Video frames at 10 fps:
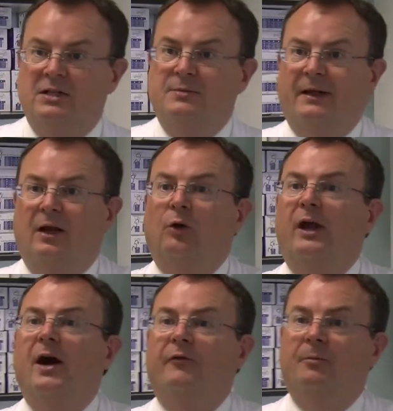is a bit like
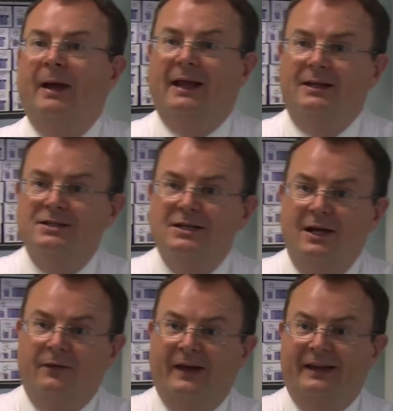looking after pets.
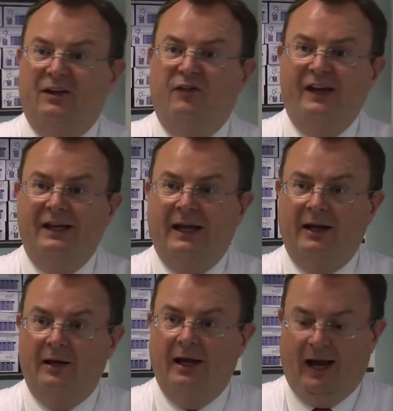They need
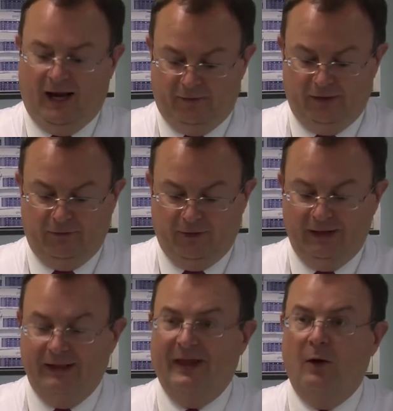feeding and they
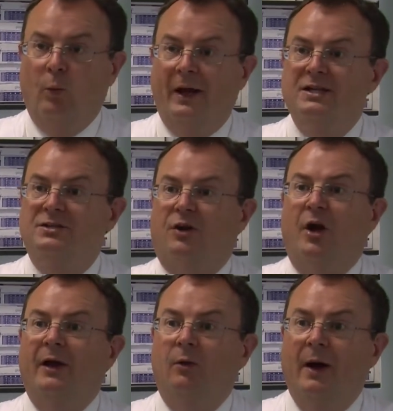need their waste
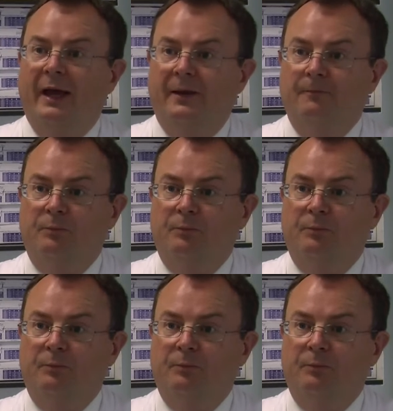throwing away,